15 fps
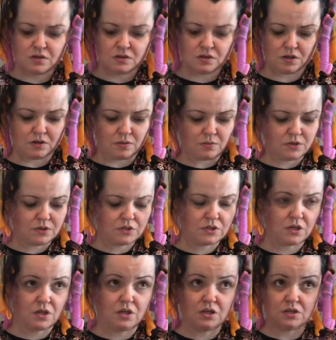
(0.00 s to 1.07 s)
So we're just
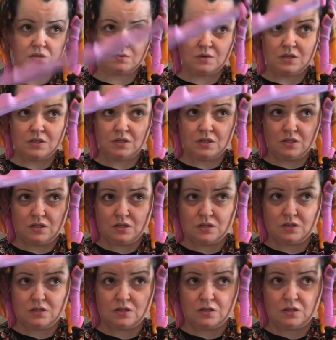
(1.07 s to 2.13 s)
gonna
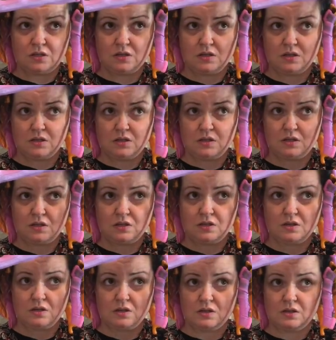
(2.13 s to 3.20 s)
twist,
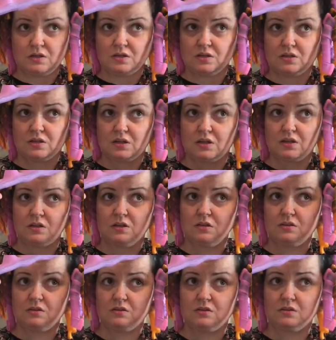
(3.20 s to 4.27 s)
stick it in the
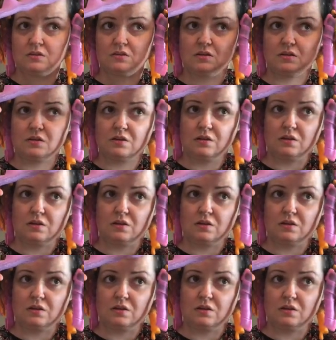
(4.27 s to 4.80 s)
hook,